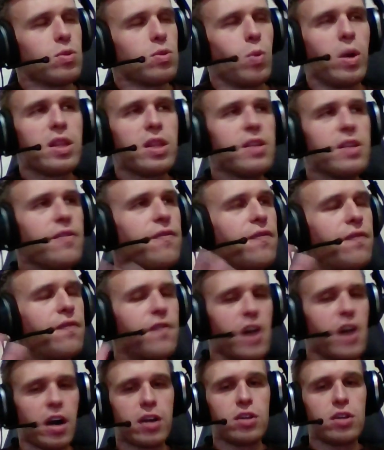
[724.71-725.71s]
What the
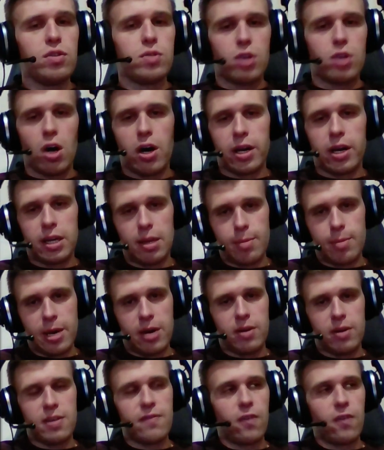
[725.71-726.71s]
fuck are you talking
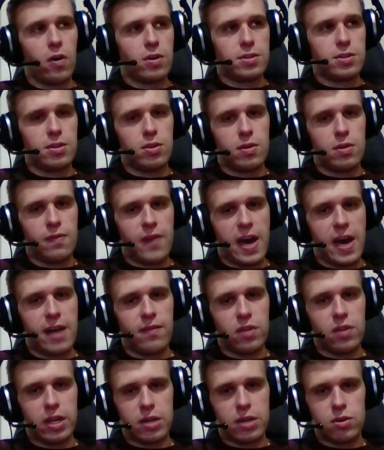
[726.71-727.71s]
about? He falls into the vat
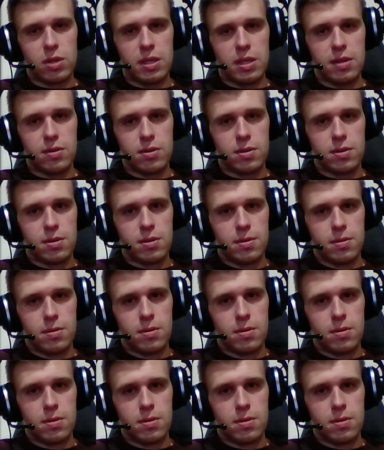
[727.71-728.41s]
of electric eels.